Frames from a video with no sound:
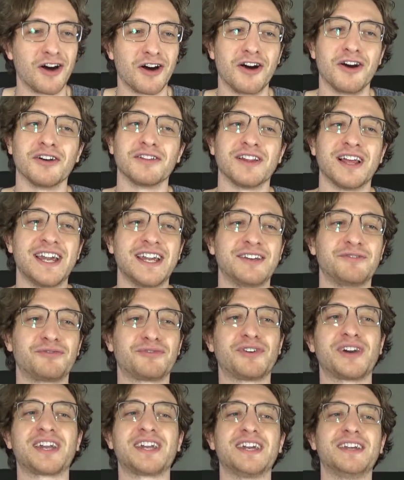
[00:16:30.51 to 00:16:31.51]
are
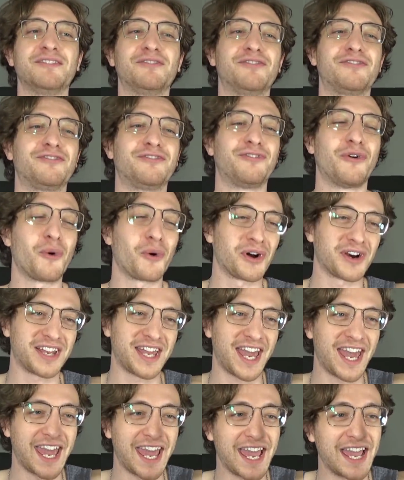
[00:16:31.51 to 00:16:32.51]
like freaking
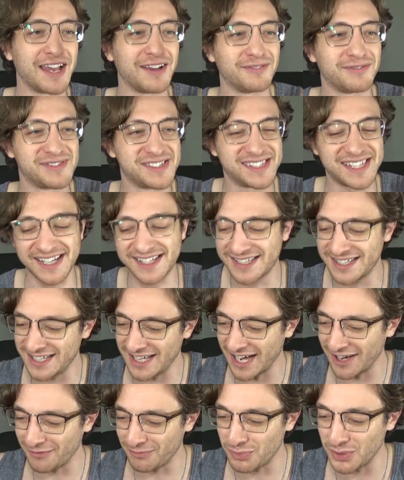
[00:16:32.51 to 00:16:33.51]
4K,
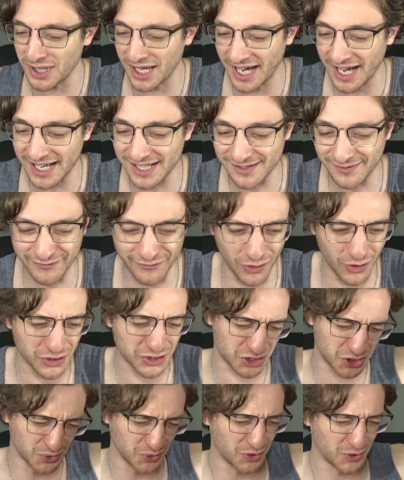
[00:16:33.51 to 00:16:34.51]
60 FPS,
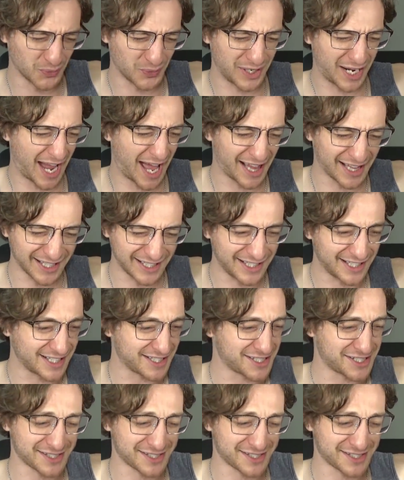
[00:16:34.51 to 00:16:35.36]
virtual reality.